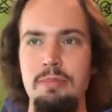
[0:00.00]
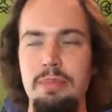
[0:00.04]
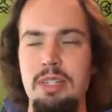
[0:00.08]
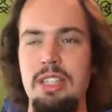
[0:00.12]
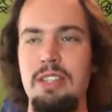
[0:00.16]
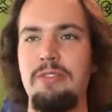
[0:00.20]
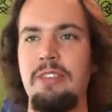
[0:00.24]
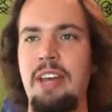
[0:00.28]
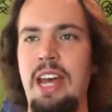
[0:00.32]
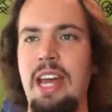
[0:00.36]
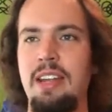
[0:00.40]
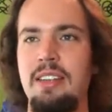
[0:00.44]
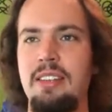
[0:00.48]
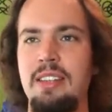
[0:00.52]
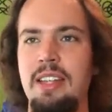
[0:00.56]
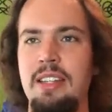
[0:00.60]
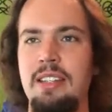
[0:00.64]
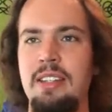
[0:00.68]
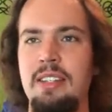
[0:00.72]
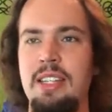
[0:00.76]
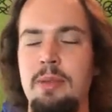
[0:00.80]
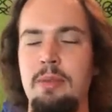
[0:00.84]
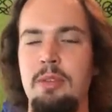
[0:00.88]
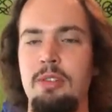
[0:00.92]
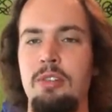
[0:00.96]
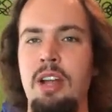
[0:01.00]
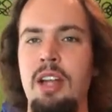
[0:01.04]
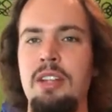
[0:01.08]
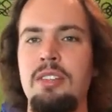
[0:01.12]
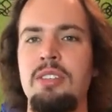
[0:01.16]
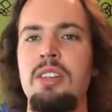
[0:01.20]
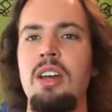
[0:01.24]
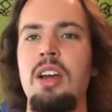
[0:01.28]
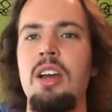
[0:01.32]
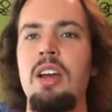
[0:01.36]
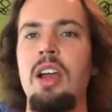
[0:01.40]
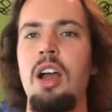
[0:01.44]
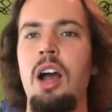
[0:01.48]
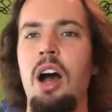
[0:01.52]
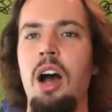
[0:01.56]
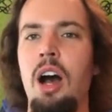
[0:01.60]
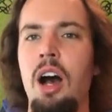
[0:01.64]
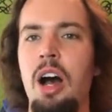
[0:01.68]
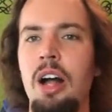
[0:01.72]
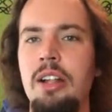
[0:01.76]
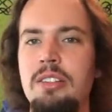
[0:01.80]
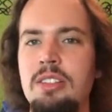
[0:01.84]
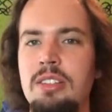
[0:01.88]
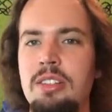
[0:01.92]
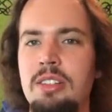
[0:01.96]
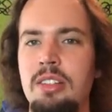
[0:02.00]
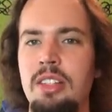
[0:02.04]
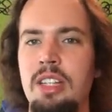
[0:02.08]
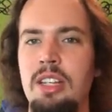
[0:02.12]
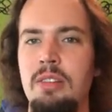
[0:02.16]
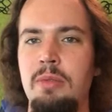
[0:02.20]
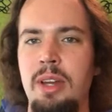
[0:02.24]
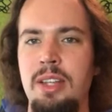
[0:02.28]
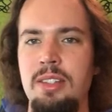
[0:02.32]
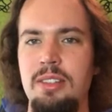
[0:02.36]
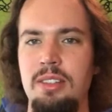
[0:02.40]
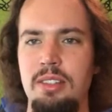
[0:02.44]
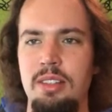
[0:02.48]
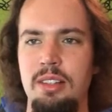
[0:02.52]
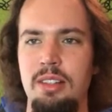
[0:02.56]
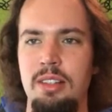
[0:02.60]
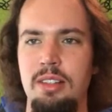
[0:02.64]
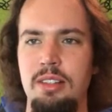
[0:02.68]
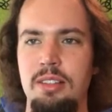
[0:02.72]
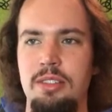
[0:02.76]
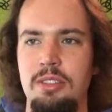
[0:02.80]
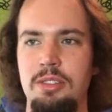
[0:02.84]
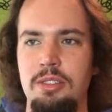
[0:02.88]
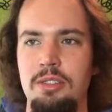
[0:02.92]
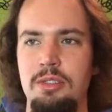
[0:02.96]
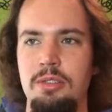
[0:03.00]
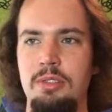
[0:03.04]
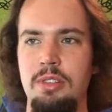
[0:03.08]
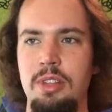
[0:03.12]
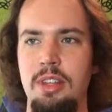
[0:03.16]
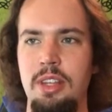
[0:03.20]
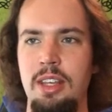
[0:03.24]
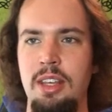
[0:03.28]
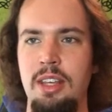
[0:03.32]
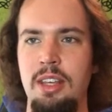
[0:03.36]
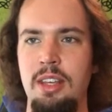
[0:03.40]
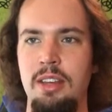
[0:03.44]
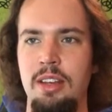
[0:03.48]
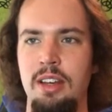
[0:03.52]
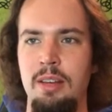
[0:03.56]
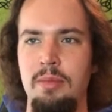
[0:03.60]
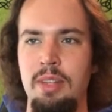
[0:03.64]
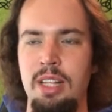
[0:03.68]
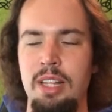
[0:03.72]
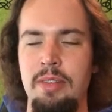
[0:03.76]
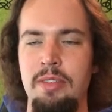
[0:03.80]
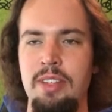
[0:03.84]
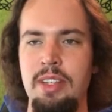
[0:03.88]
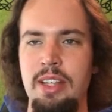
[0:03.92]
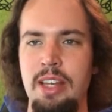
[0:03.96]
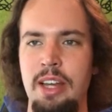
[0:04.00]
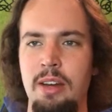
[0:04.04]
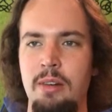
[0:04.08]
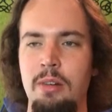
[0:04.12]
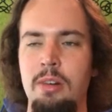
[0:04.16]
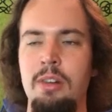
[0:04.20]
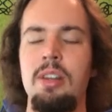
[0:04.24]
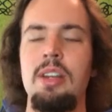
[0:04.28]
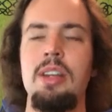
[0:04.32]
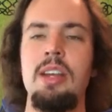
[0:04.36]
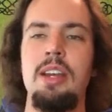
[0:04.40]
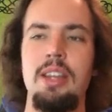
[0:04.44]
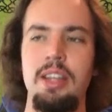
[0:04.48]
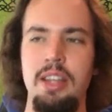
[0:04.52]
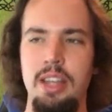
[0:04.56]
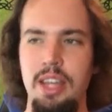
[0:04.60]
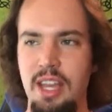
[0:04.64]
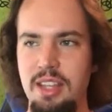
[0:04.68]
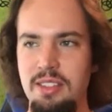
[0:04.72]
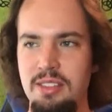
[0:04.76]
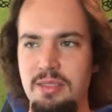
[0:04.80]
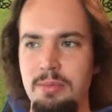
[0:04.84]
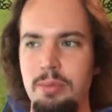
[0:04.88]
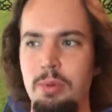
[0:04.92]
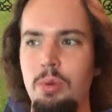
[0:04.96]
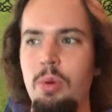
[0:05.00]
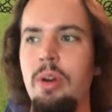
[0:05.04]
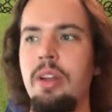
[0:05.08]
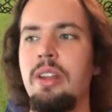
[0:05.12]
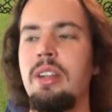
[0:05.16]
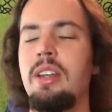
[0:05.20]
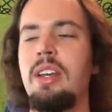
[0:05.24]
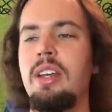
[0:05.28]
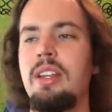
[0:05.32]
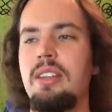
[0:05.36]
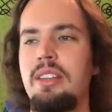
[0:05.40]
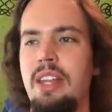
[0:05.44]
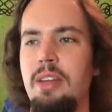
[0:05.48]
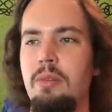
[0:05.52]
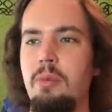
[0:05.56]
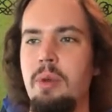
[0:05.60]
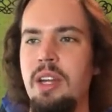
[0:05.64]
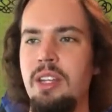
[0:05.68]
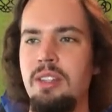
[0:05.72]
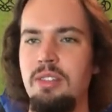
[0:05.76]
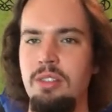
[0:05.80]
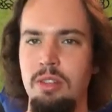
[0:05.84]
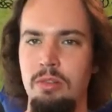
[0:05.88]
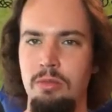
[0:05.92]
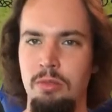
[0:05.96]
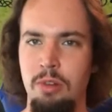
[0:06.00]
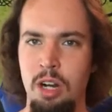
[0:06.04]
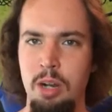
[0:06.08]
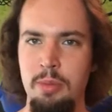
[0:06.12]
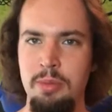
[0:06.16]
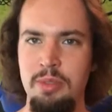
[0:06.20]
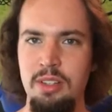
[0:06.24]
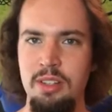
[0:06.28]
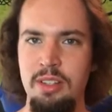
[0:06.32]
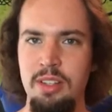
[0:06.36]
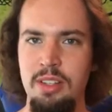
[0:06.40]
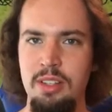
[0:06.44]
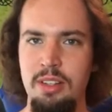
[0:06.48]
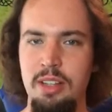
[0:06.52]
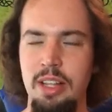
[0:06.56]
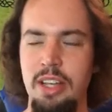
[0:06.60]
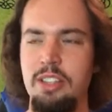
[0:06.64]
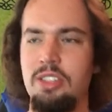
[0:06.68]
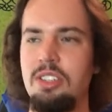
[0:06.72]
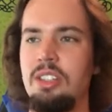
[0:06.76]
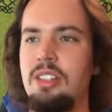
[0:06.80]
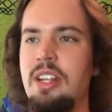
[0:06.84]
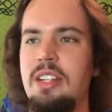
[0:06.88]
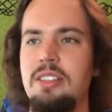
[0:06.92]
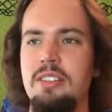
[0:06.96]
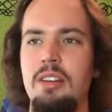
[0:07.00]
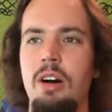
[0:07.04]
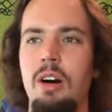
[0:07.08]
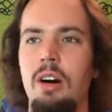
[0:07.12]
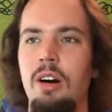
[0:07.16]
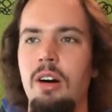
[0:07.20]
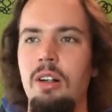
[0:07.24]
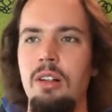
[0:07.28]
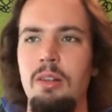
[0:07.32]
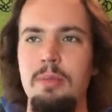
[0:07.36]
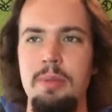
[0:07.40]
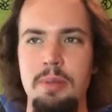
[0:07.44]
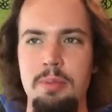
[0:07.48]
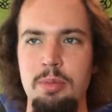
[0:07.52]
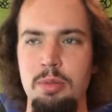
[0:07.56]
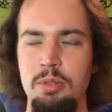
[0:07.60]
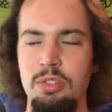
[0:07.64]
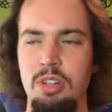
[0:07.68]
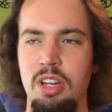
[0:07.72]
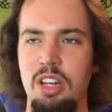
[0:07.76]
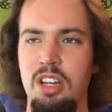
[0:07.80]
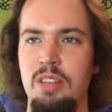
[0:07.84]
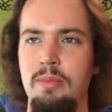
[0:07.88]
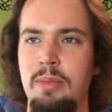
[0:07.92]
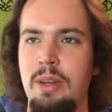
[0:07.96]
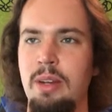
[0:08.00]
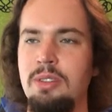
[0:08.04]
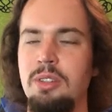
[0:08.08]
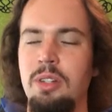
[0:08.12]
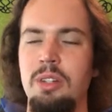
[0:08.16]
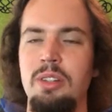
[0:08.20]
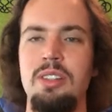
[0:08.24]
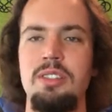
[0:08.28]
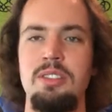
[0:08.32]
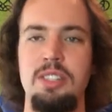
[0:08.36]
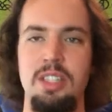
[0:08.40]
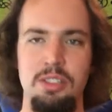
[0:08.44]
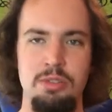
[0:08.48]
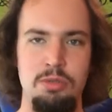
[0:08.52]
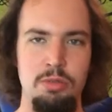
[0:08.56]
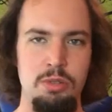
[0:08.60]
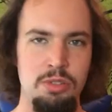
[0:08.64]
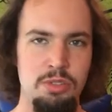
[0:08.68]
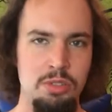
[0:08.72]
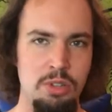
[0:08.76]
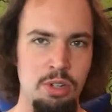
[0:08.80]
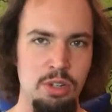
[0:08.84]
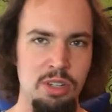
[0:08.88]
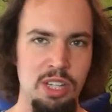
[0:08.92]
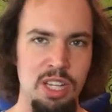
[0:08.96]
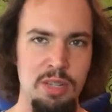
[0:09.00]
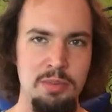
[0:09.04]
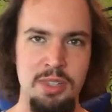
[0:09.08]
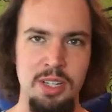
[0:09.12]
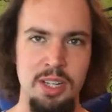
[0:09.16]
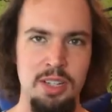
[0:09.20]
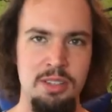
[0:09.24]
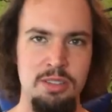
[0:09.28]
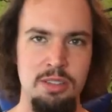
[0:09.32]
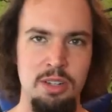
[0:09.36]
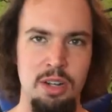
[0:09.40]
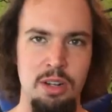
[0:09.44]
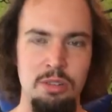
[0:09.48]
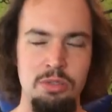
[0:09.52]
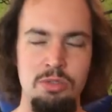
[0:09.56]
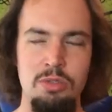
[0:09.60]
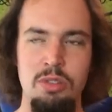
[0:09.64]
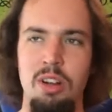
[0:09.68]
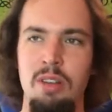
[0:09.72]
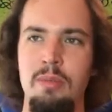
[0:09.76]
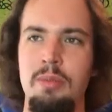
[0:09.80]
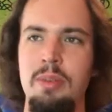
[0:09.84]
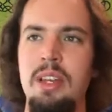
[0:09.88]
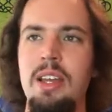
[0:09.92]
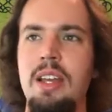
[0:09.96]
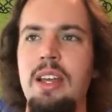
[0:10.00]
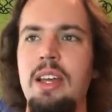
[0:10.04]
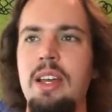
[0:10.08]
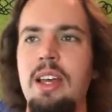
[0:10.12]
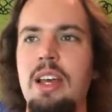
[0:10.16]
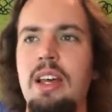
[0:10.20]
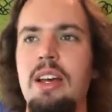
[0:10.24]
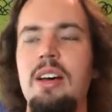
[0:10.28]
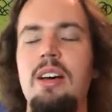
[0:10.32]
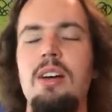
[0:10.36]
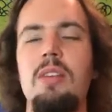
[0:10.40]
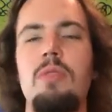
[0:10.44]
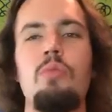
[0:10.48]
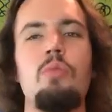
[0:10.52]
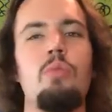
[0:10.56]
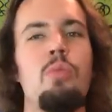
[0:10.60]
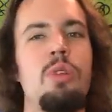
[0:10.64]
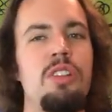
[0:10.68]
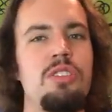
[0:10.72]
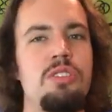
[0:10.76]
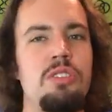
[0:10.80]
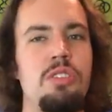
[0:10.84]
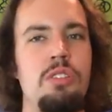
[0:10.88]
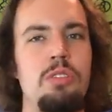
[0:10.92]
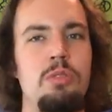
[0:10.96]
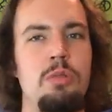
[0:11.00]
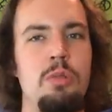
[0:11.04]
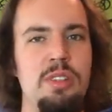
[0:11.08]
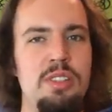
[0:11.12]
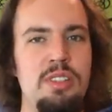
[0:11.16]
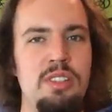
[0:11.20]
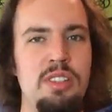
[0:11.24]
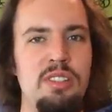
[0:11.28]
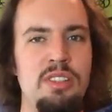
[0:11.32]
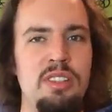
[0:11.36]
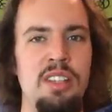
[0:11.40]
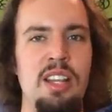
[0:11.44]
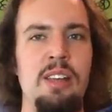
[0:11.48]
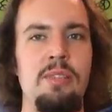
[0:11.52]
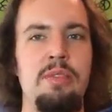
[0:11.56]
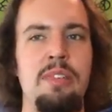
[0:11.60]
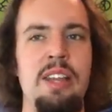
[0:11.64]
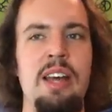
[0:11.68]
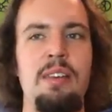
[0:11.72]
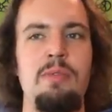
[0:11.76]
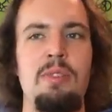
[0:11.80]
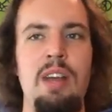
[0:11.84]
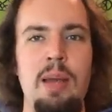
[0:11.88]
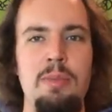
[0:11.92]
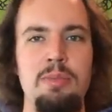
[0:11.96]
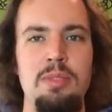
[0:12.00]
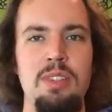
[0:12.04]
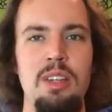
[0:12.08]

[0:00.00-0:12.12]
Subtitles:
but the fact that the Democrats constantly wait to the 11th hour, case in point, they waited till the run-up to the election, that's all people were talking about, was all these sexual assault claims against Donald Trump. What a coincidence that